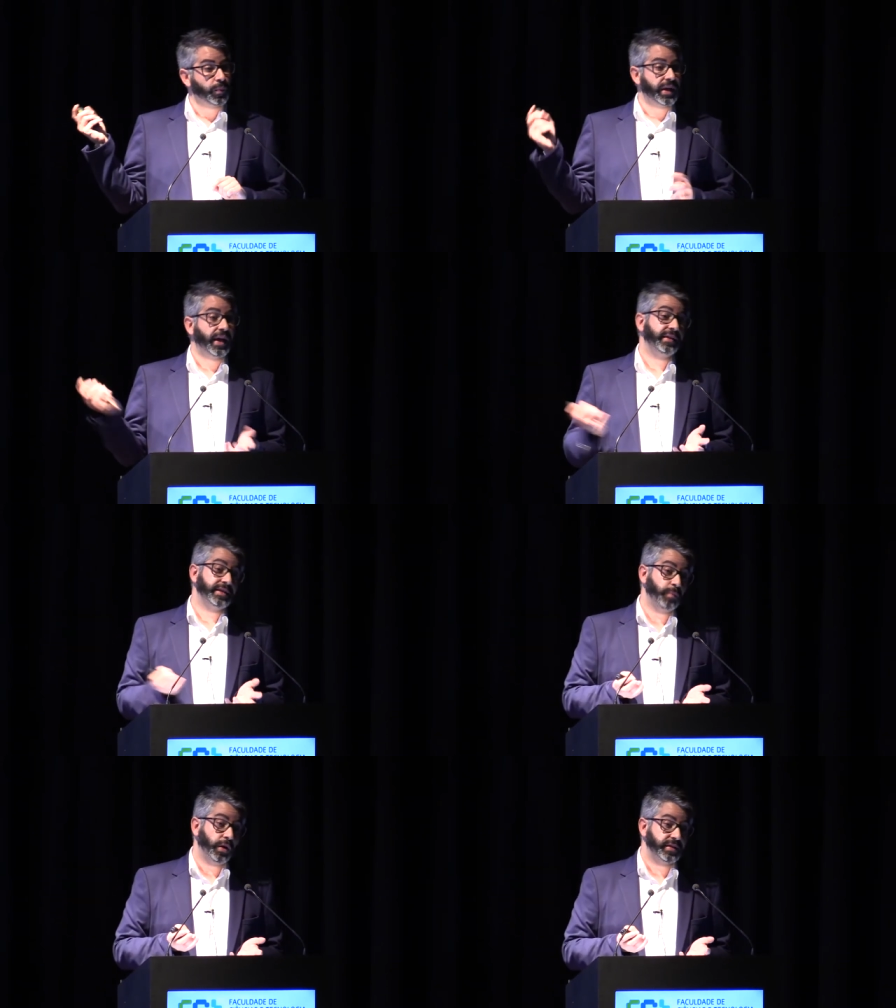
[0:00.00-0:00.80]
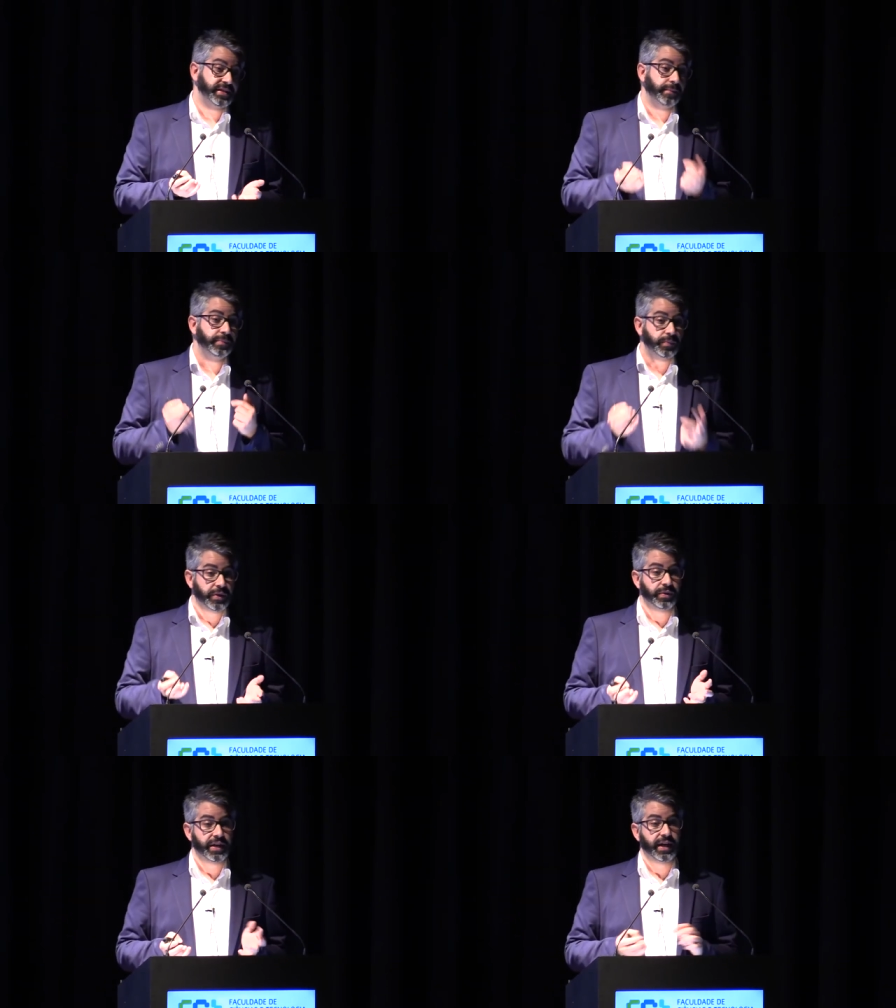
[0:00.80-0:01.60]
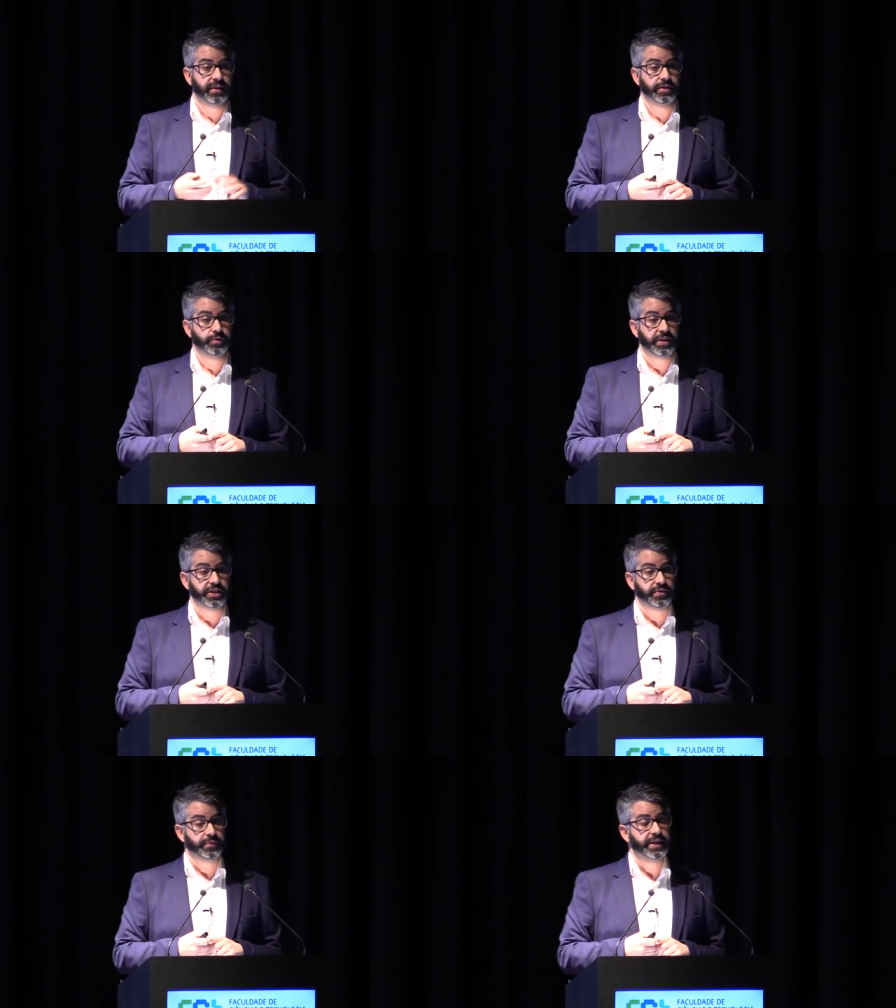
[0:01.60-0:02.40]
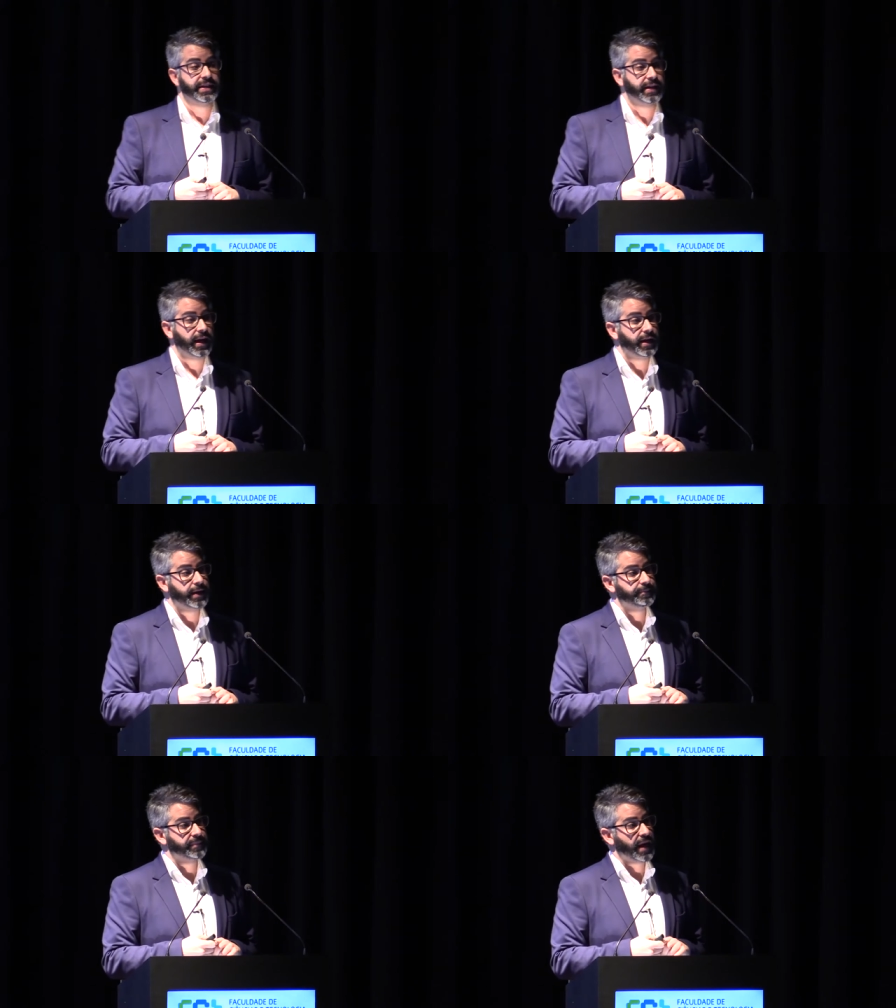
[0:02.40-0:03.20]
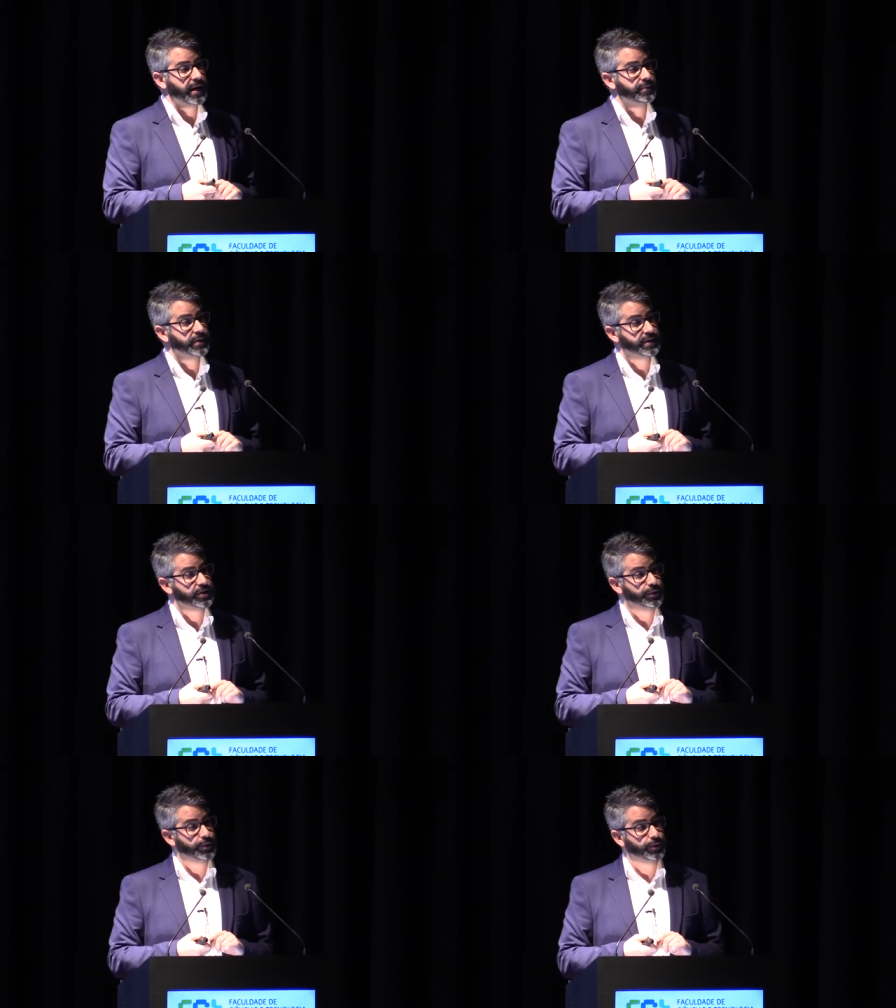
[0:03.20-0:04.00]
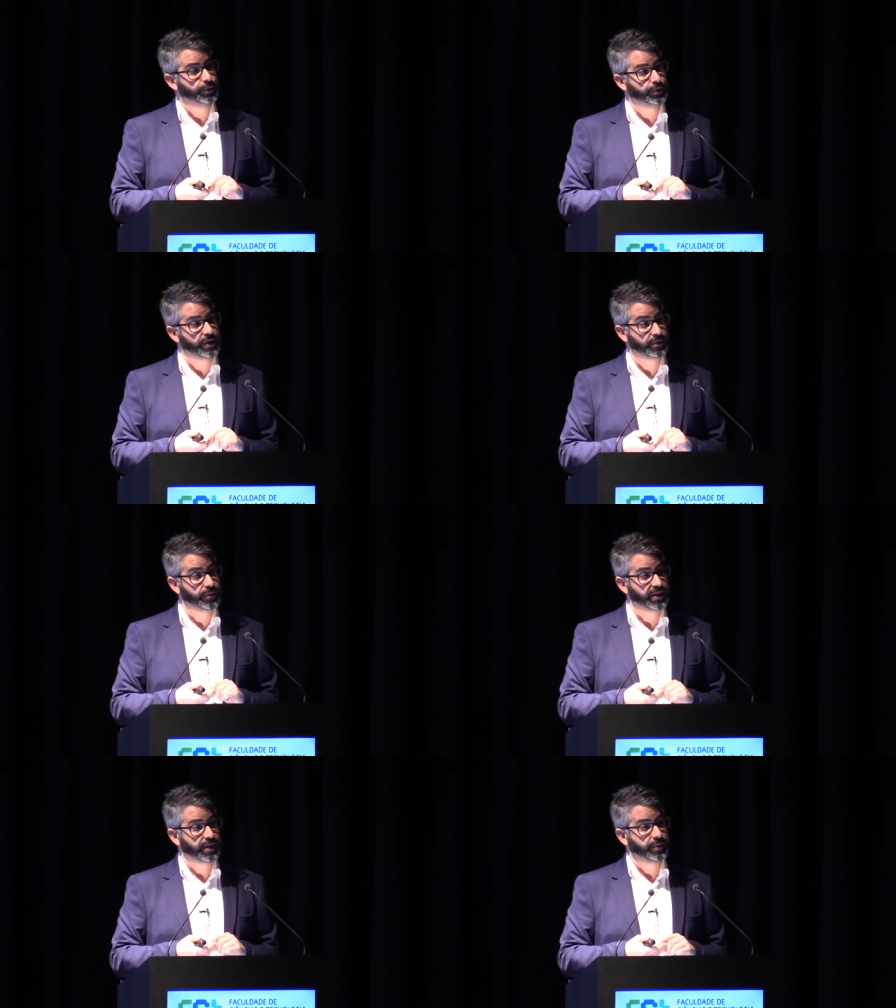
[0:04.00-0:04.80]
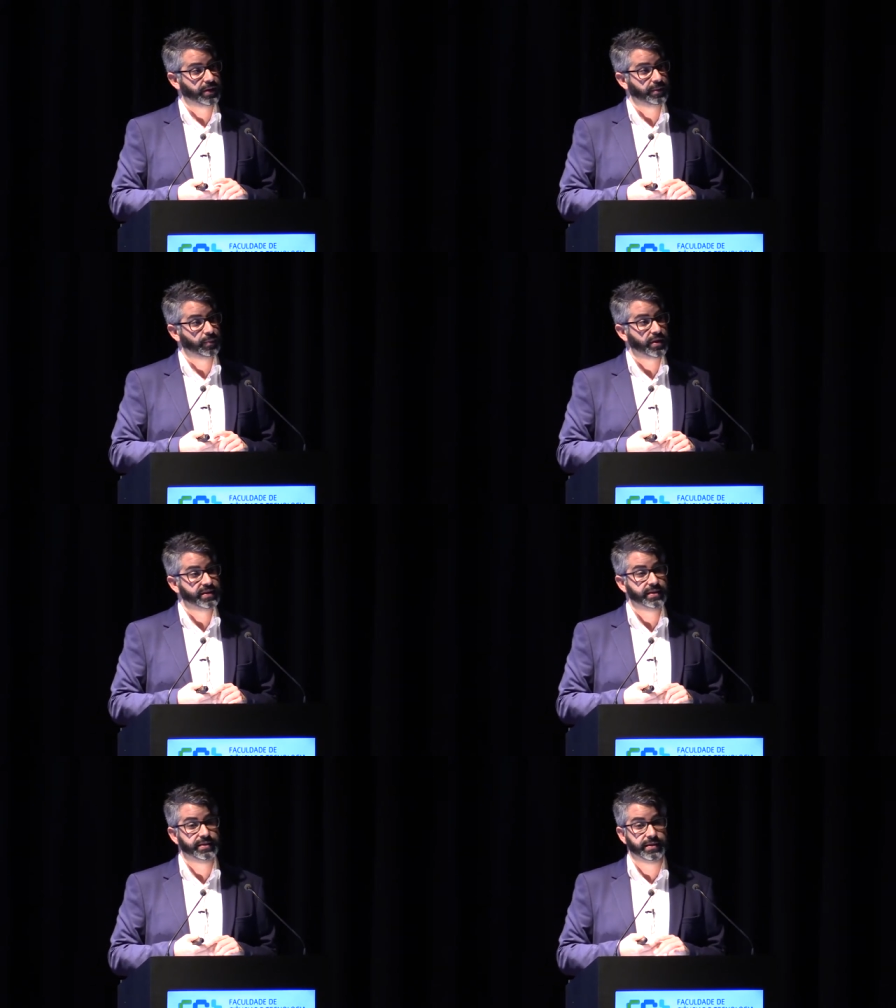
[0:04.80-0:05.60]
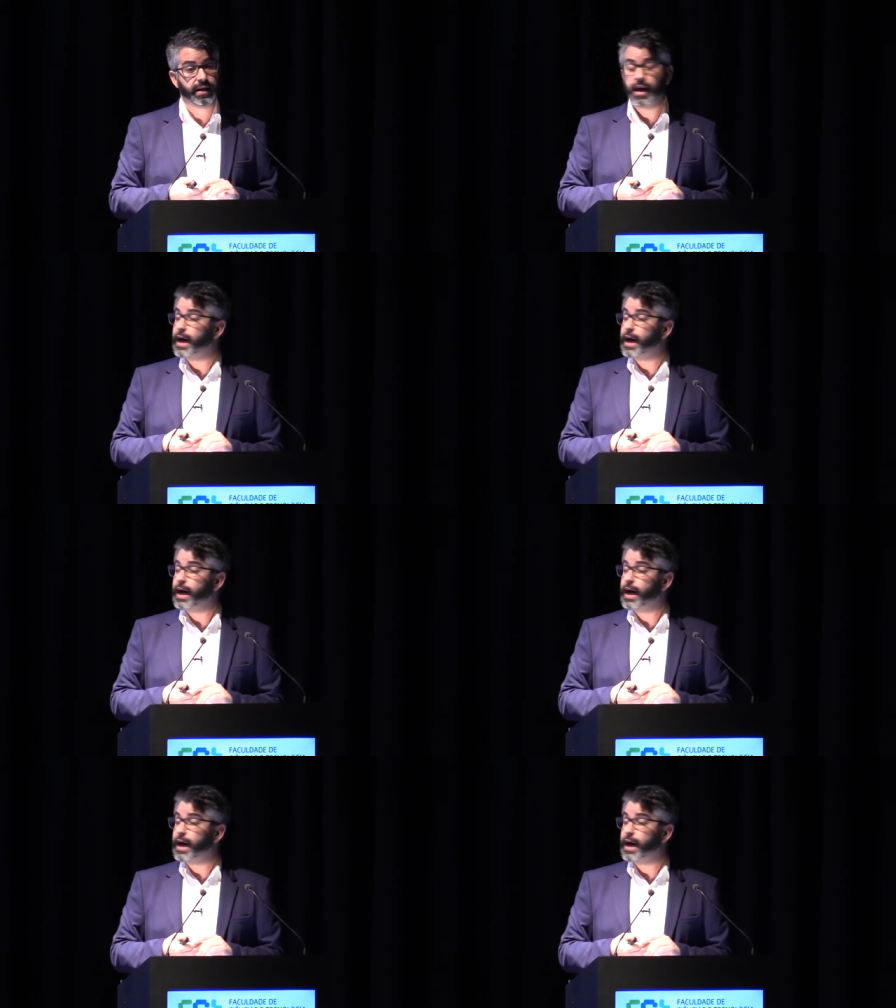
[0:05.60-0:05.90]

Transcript: We had a smaller sample. We only had 23 animals that we processed